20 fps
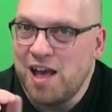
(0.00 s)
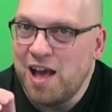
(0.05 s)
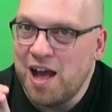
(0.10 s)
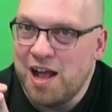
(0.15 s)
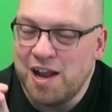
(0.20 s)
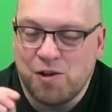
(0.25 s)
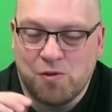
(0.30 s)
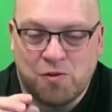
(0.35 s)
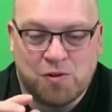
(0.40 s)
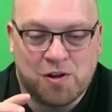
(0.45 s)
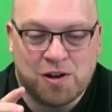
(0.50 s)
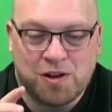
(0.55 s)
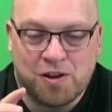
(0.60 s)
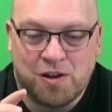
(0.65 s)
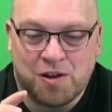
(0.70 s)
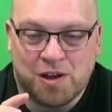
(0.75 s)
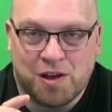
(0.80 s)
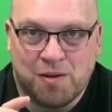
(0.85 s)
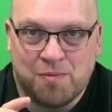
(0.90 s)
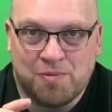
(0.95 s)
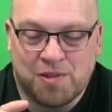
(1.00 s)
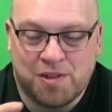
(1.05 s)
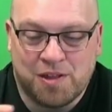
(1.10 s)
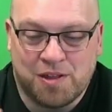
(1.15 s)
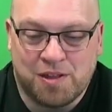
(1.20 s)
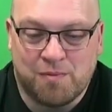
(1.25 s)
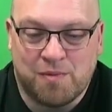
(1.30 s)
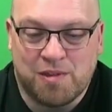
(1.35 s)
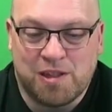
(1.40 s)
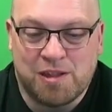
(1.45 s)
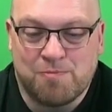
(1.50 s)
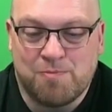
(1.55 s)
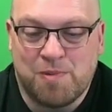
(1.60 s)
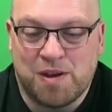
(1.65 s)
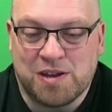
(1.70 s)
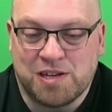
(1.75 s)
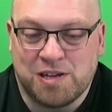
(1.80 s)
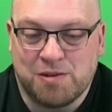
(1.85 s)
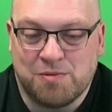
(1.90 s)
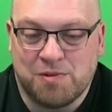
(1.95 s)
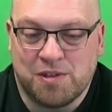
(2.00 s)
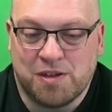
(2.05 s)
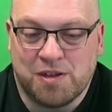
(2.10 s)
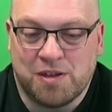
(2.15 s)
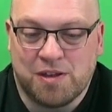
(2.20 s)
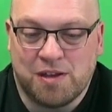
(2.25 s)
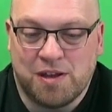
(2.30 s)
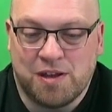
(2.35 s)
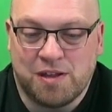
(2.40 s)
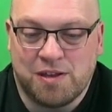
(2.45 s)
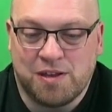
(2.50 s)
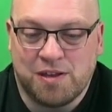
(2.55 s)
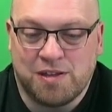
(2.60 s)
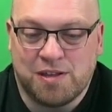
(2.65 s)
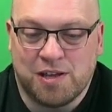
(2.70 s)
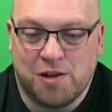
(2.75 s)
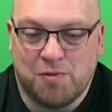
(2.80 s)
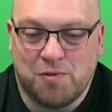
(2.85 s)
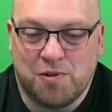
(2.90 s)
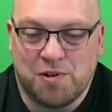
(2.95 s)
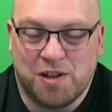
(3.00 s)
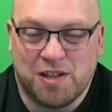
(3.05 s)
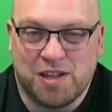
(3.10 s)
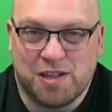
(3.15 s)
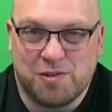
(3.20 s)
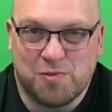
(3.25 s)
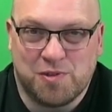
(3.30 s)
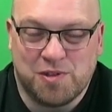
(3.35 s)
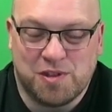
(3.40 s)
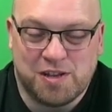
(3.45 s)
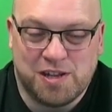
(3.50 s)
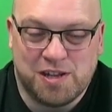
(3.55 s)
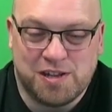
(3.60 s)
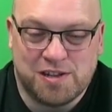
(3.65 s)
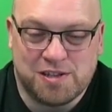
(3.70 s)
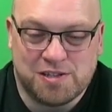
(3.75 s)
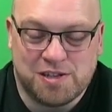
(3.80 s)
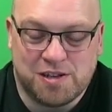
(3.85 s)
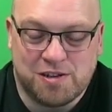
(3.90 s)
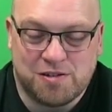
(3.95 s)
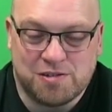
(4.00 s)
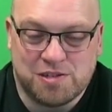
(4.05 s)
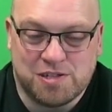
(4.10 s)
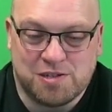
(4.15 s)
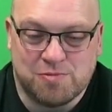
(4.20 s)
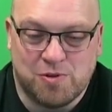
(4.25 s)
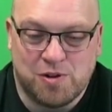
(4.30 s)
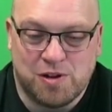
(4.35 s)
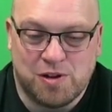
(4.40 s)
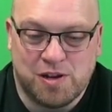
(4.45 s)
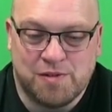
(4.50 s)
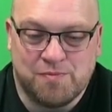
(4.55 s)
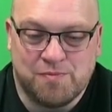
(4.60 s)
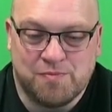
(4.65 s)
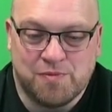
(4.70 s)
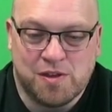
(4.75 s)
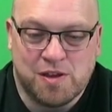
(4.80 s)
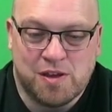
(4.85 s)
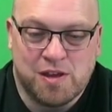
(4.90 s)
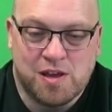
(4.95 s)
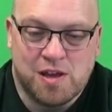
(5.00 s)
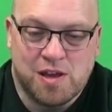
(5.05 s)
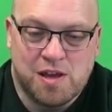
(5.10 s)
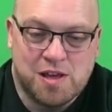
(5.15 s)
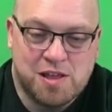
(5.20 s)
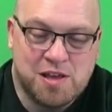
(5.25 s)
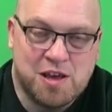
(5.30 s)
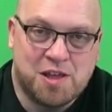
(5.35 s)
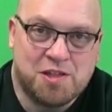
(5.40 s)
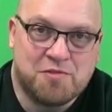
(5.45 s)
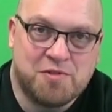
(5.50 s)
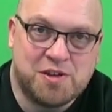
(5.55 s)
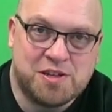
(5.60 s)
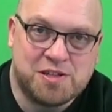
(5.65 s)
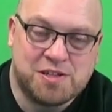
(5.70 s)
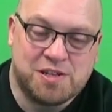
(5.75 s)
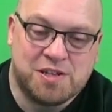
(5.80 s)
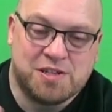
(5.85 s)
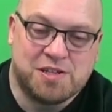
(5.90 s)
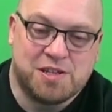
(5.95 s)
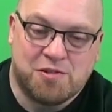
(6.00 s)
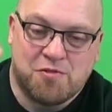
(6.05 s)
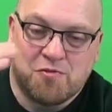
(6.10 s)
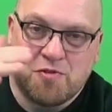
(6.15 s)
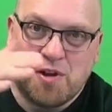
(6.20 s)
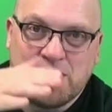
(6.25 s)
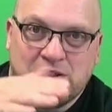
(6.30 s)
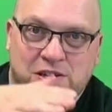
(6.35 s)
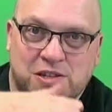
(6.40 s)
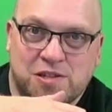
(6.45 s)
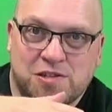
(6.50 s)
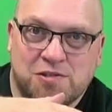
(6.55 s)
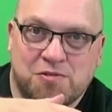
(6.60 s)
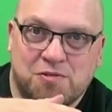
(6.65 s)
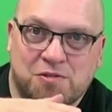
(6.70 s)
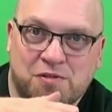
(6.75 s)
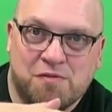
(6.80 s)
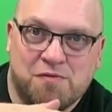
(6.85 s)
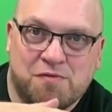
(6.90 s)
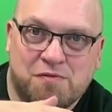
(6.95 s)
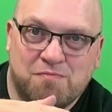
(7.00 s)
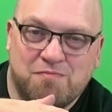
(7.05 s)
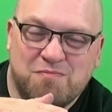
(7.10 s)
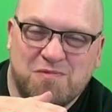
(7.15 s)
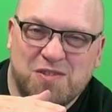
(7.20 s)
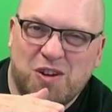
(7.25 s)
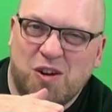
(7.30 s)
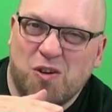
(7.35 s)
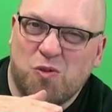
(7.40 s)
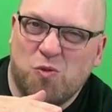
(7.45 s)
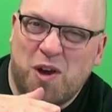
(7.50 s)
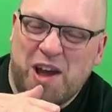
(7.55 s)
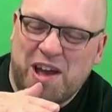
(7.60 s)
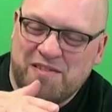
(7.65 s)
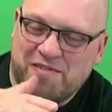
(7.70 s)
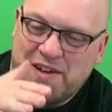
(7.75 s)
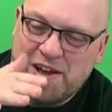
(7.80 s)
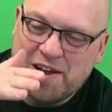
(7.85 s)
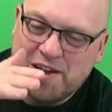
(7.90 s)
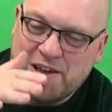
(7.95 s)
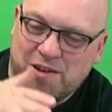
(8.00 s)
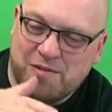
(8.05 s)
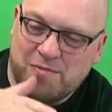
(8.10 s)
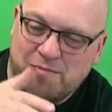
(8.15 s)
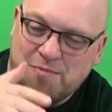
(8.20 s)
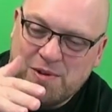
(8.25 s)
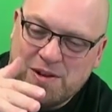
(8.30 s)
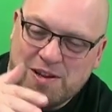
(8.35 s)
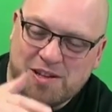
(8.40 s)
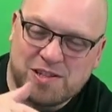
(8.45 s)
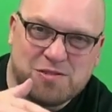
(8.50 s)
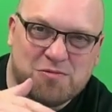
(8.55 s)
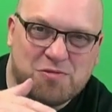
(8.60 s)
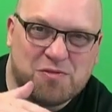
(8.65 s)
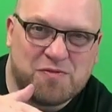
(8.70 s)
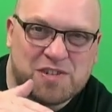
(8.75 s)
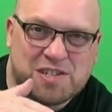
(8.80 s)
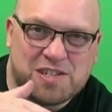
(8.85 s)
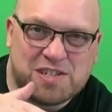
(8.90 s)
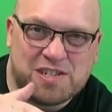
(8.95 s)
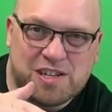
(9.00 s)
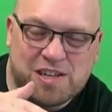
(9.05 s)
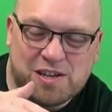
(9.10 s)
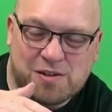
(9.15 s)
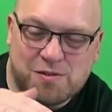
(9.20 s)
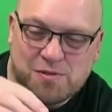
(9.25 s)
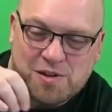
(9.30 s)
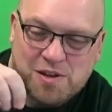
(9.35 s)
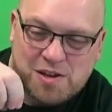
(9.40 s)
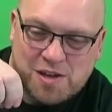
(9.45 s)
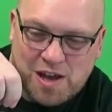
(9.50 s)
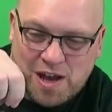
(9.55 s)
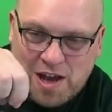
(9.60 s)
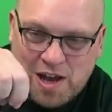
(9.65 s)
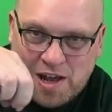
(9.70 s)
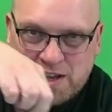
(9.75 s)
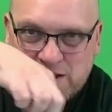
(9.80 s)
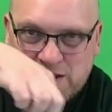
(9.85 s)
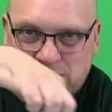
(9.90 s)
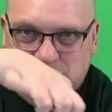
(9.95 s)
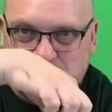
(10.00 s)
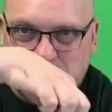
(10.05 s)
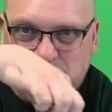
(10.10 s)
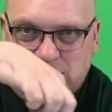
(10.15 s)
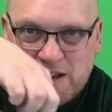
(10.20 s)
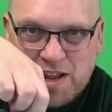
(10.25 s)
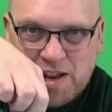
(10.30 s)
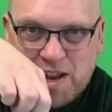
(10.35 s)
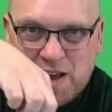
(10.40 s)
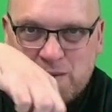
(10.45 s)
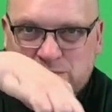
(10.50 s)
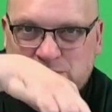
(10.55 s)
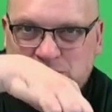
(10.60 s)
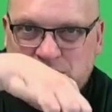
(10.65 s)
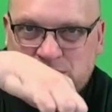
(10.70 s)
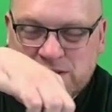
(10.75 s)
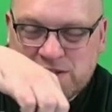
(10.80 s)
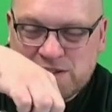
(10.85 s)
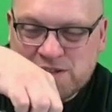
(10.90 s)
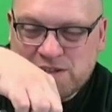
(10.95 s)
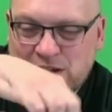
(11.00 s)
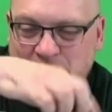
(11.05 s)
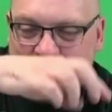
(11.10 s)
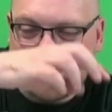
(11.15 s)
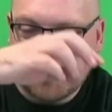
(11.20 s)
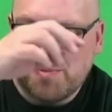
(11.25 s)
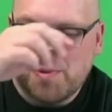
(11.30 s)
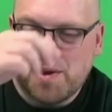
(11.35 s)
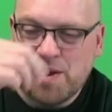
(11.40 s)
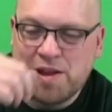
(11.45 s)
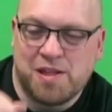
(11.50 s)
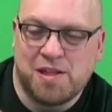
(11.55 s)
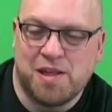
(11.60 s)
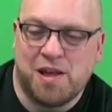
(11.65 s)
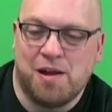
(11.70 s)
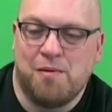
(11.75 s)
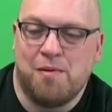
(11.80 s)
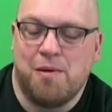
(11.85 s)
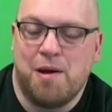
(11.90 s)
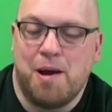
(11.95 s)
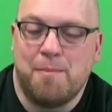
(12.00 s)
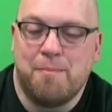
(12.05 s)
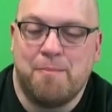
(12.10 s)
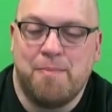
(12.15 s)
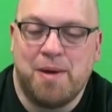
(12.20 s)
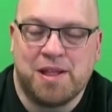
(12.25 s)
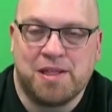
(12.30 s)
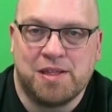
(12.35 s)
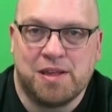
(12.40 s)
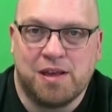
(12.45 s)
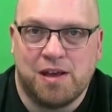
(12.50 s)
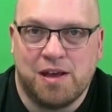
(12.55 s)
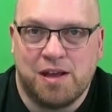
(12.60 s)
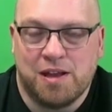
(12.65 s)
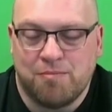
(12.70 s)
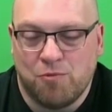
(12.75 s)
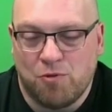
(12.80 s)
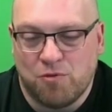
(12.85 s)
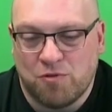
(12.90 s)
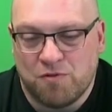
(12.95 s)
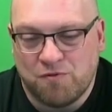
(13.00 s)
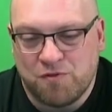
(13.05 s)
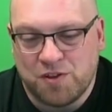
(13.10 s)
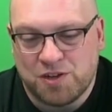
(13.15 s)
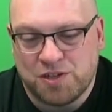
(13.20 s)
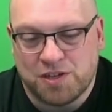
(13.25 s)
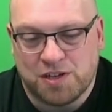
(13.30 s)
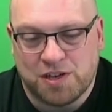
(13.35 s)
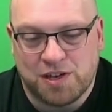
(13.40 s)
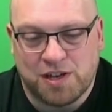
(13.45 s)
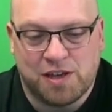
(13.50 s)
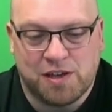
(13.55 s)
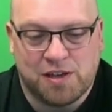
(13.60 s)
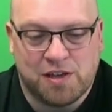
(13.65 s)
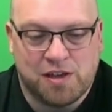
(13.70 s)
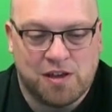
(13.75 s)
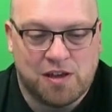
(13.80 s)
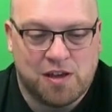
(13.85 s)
and it'll clog up the system, especially with a detail one like this where the needle's a lot smaller. The other reason is it creates a sort of, not quite a vacuum, but it's sort of a seal, and it enables it to suck the paint out better and more efficiently.